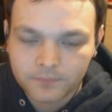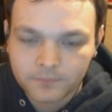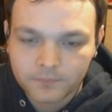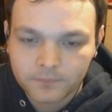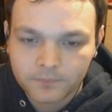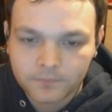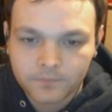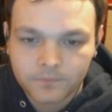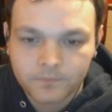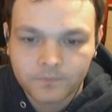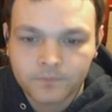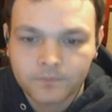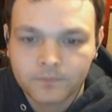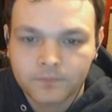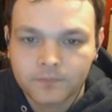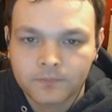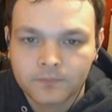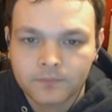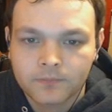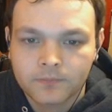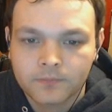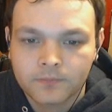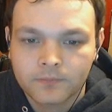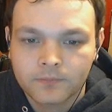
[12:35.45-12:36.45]

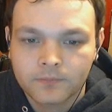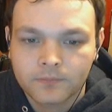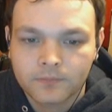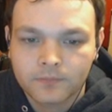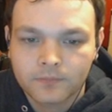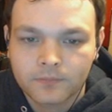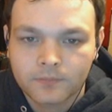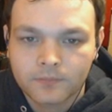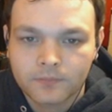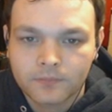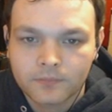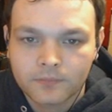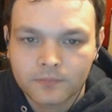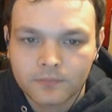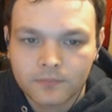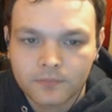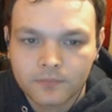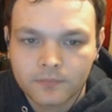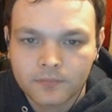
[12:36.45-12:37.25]
Nobody speaks.